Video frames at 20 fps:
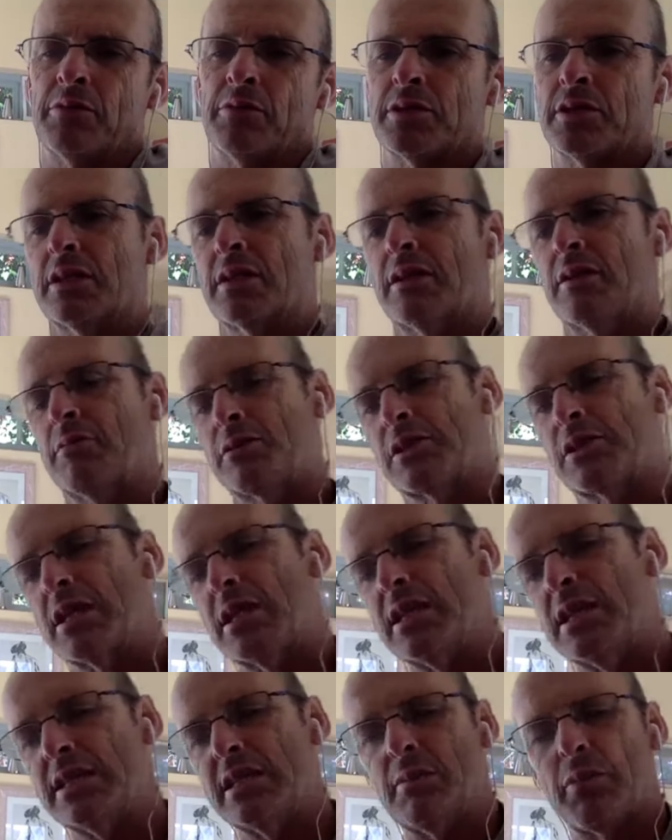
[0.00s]
wasn't
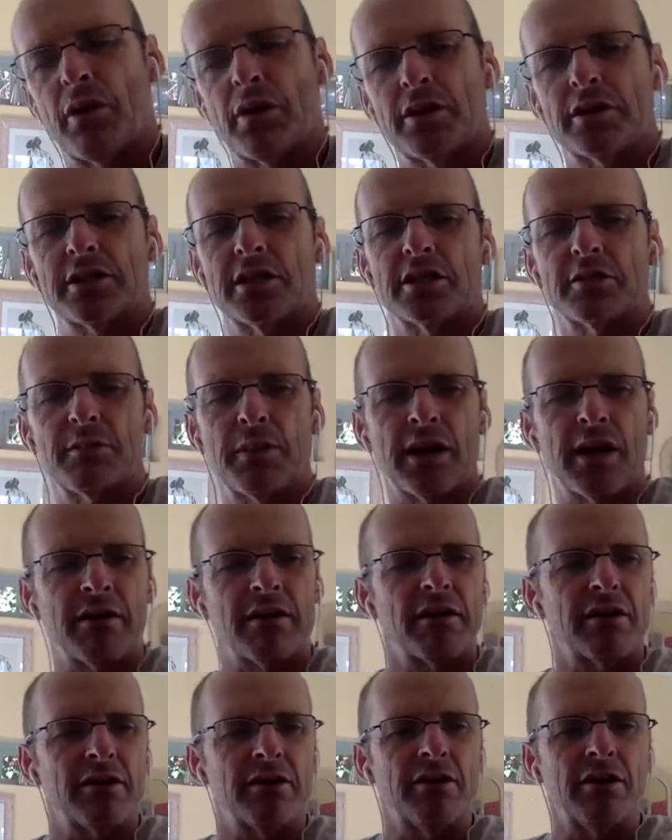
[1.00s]
an easy process,
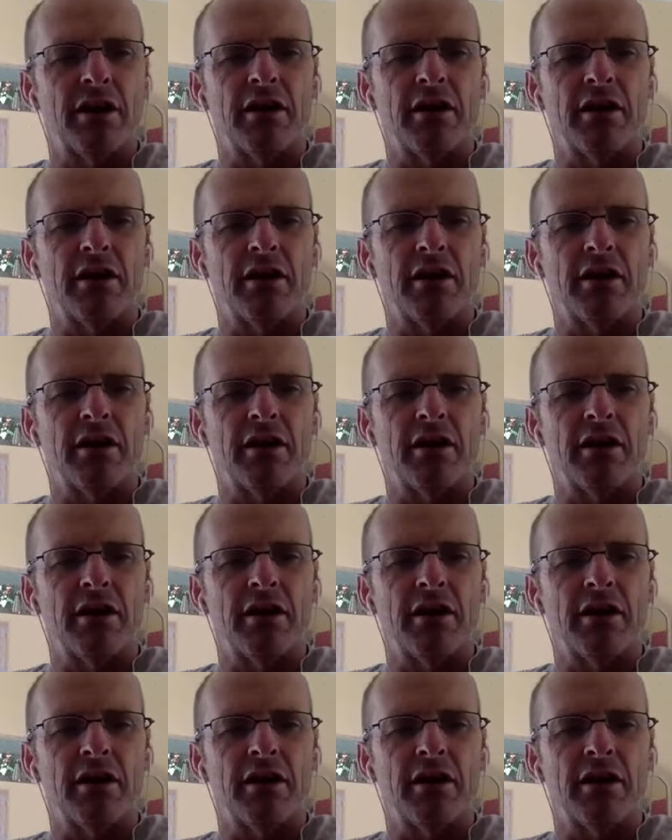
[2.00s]
but